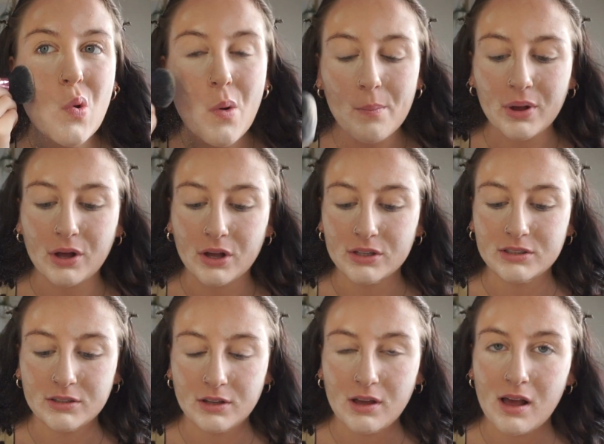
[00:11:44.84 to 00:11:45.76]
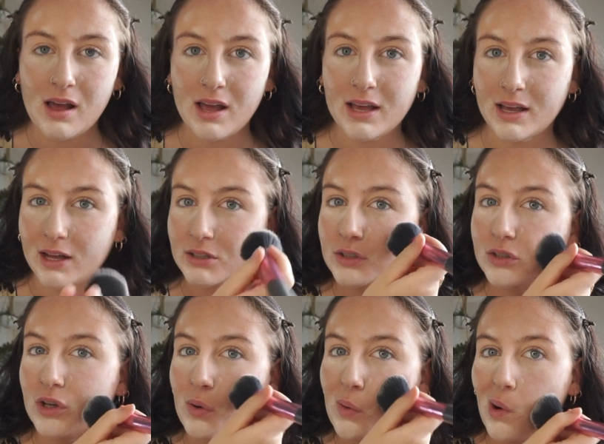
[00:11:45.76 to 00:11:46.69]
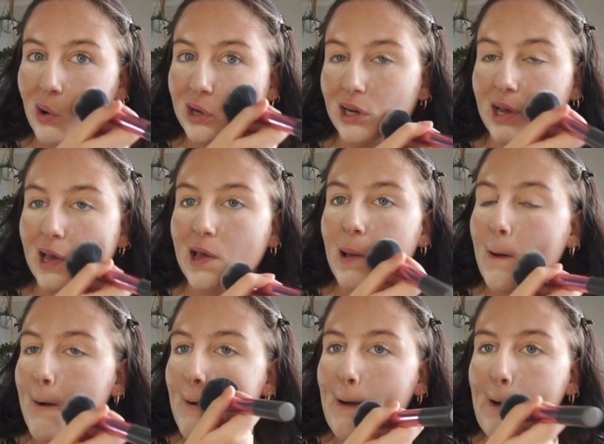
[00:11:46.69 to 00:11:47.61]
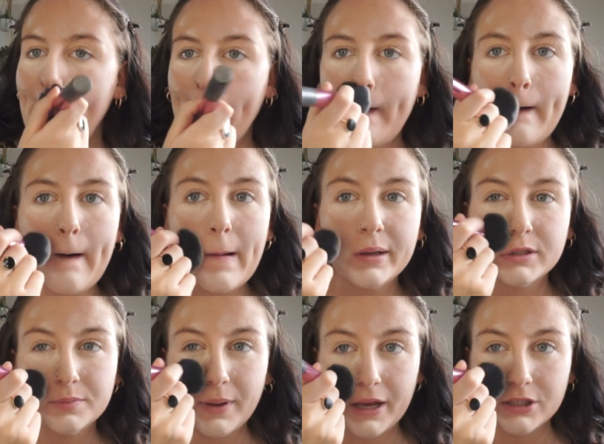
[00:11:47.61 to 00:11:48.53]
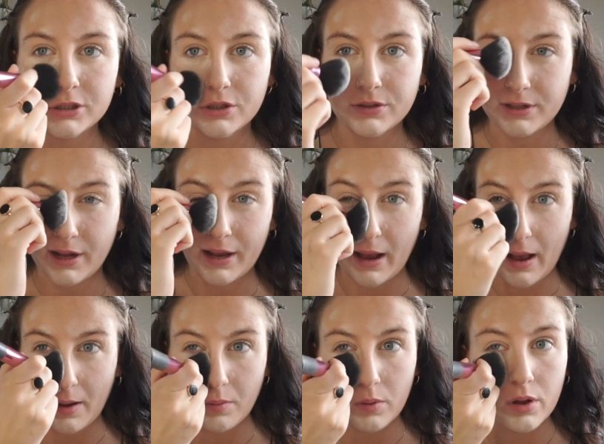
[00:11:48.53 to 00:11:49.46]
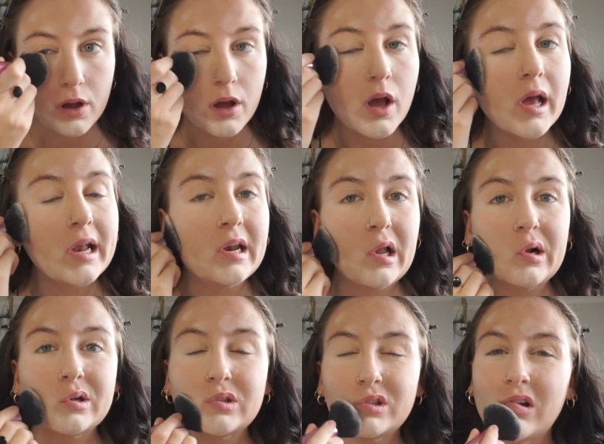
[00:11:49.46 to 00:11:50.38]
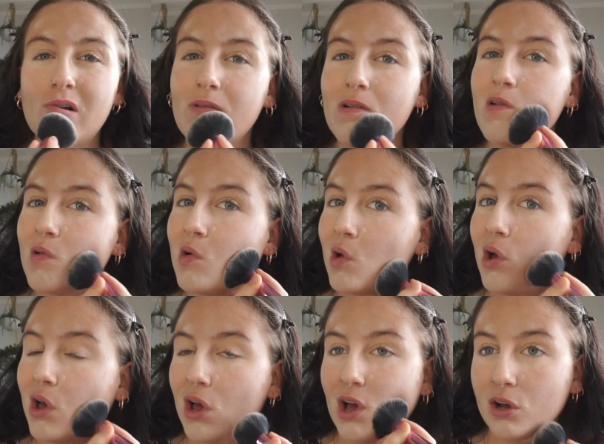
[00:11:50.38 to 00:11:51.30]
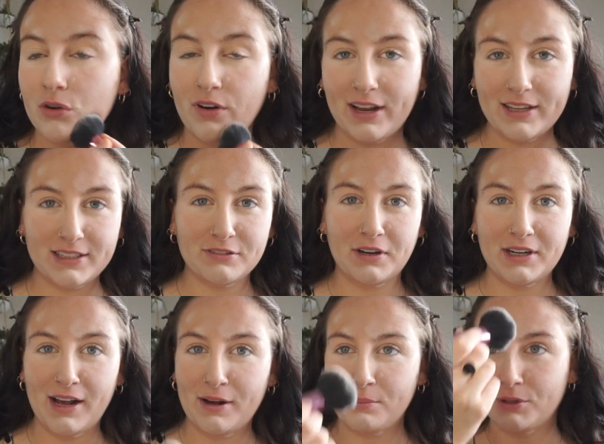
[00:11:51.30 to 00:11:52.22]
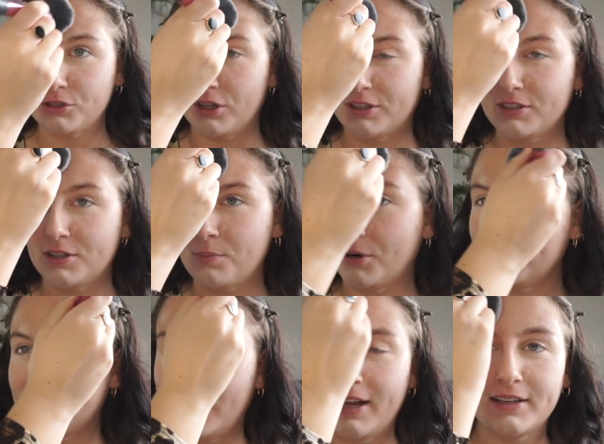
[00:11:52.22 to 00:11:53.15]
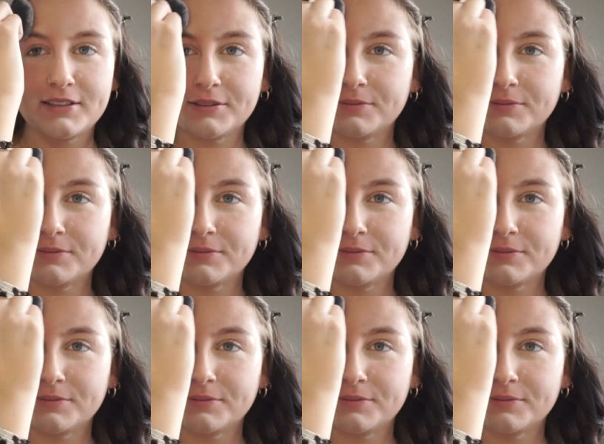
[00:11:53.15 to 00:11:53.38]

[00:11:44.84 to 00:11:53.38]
because it gets so oily, especially on a night out. It looks crazy right now, but trust the process.